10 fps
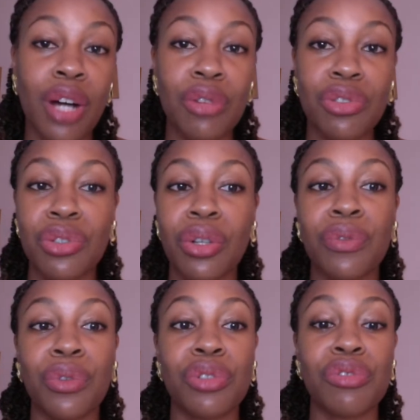How do you
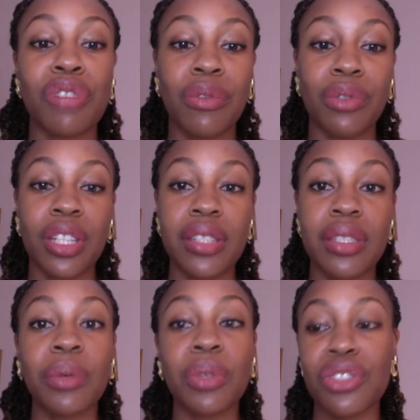afford travel?
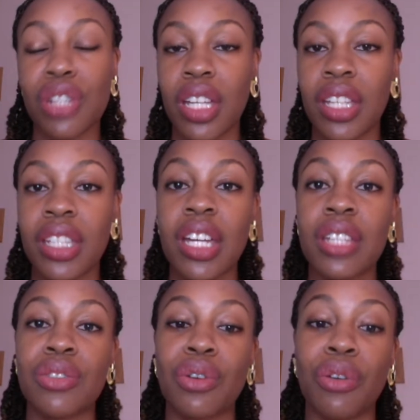That's a question I get
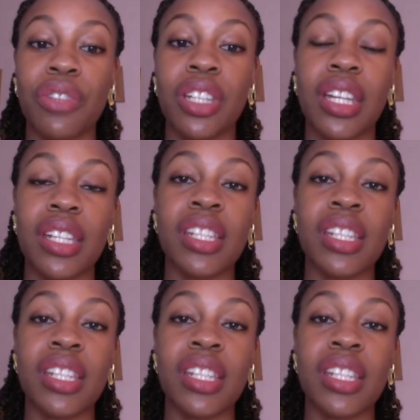asked often.